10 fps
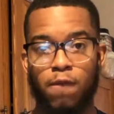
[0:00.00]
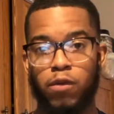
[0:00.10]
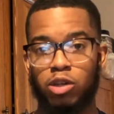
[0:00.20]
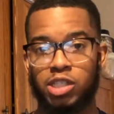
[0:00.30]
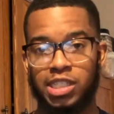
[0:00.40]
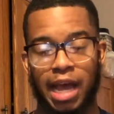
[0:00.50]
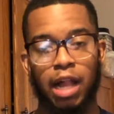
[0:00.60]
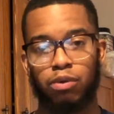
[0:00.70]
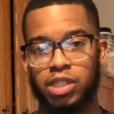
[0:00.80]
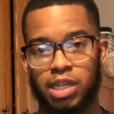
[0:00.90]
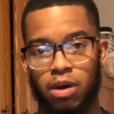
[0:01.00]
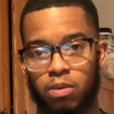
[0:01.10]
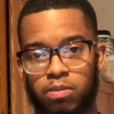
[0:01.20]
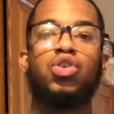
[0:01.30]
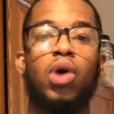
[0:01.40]
versus calories out.
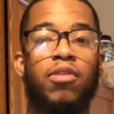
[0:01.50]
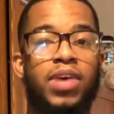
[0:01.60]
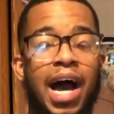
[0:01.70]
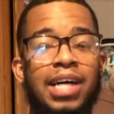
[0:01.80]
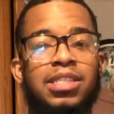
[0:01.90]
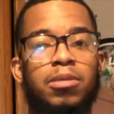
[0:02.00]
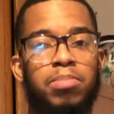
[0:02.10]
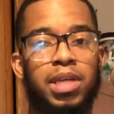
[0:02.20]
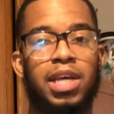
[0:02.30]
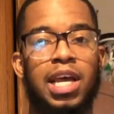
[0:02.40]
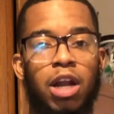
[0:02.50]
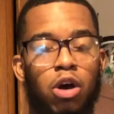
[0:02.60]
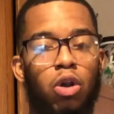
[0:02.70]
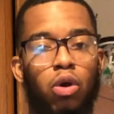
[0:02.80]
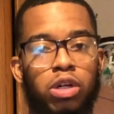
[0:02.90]
You have got to be in a
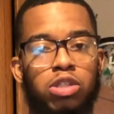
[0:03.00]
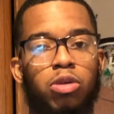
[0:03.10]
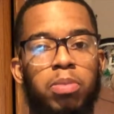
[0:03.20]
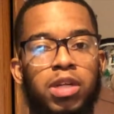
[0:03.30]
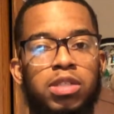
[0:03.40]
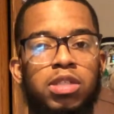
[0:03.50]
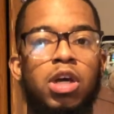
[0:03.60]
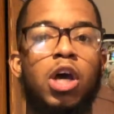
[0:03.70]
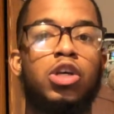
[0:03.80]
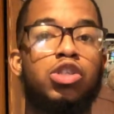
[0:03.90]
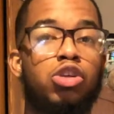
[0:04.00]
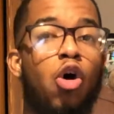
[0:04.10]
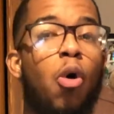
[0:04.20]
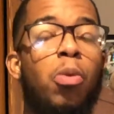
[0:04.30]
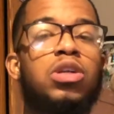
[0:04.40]
caloric surplus. You should
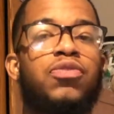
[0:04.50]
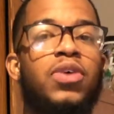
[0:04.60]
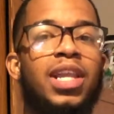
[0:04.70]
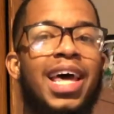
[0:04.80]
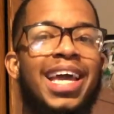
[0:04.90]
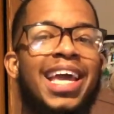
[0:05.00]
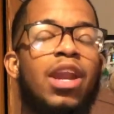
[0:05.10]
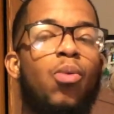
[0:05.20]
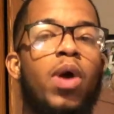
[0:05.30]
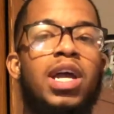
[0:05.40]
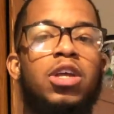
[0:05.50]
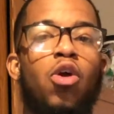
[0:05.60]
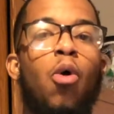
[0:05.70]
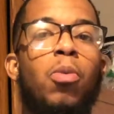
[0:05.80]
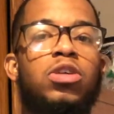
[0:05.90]
almost feel like, in a way, you're
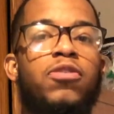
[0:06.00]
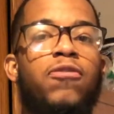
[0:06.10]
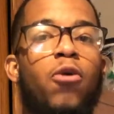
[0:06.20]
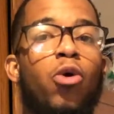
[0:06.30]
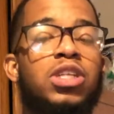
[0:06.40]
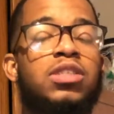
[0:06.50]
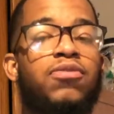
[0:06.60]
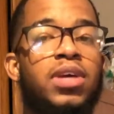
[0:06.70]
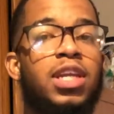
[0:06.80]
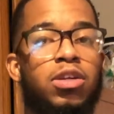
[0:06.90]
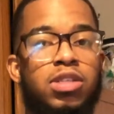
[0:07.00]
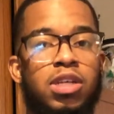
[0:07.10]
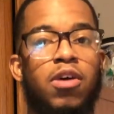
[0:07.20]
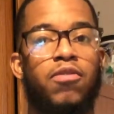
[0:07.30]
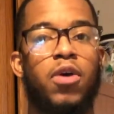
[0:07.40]
almost force feeding
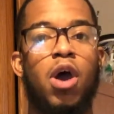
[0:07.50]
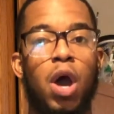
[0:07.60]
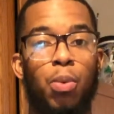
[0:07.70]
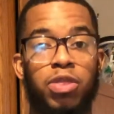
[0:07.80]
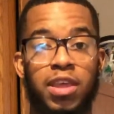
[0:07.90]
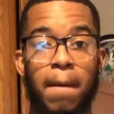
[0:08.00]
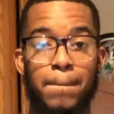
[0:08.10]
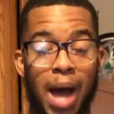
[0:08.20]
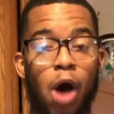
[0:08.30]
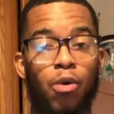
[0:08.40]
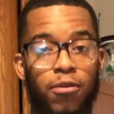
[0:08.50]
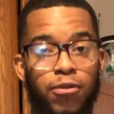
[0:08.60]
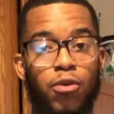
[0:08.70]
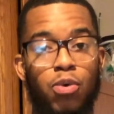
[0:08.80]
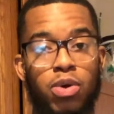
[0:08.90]
yourself with the amount of
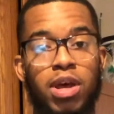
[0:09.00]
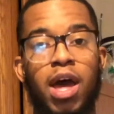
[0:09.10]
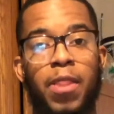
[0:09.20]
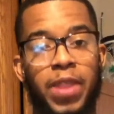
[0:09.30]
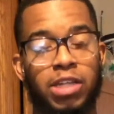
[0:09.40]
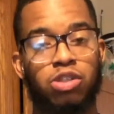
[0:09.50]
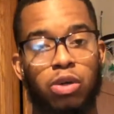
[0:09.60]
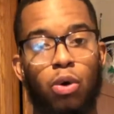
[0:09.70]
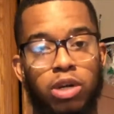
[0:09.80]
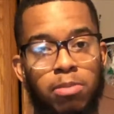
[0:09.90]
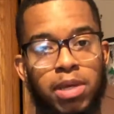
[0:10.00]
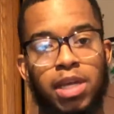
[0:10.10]
food that you're going to be